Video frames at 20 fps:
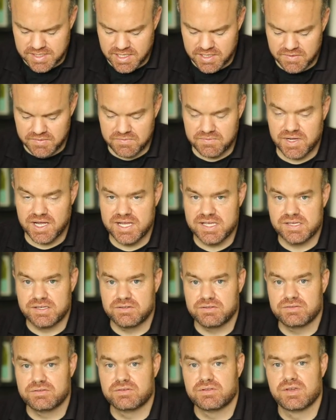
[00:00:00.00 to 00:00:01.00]
I invite
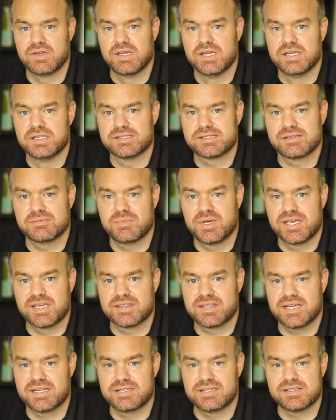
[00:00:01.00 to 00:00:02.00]
you to make
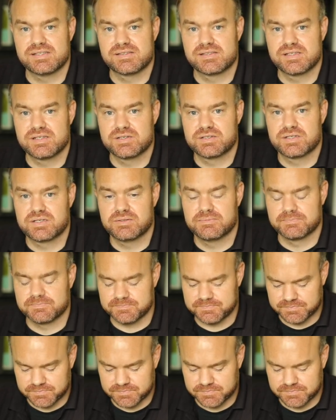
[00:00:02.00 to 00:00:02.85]
that decision.